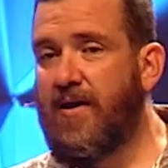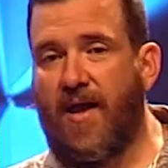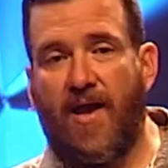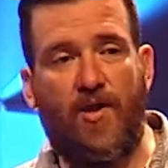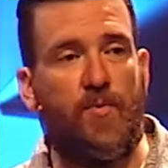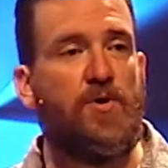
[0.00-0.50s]

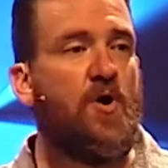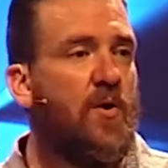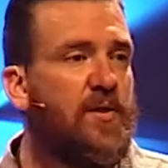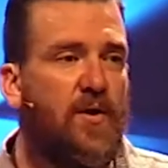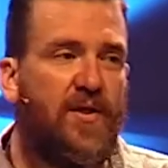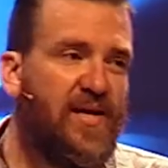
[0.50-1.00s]
and you would know,
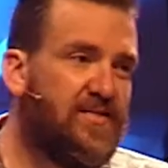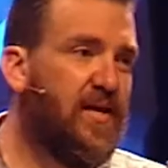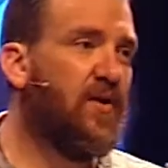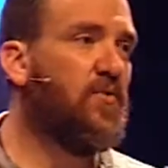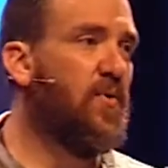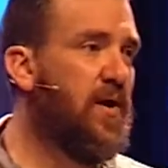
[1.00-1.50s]
no, that's not a
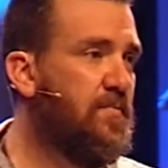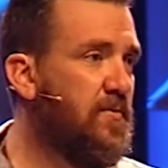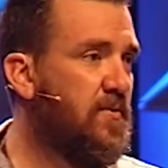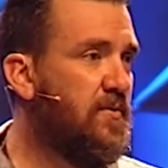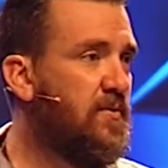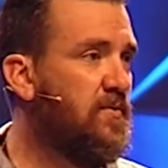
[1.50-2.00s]
grape
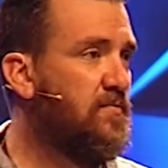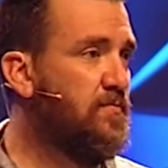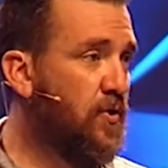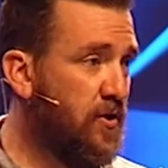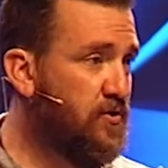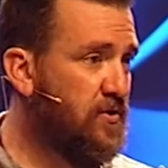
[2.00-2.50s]

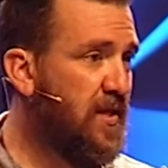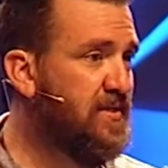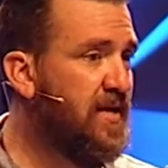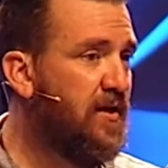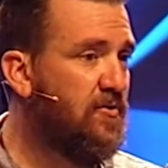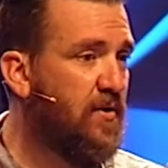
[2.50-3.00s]
bush. That's
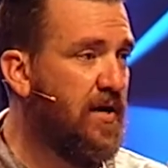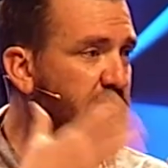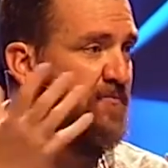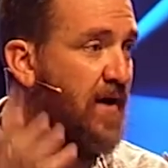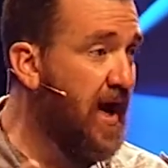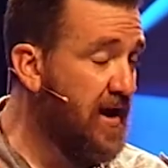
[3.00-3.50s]
not a grape
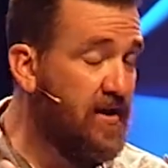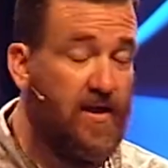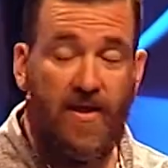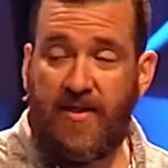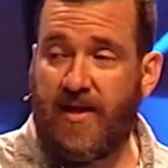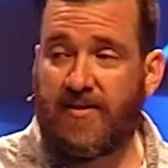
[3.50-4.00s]
vine.
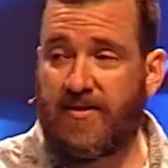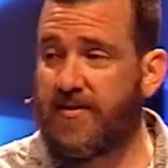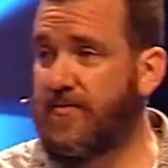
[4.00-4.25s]
That's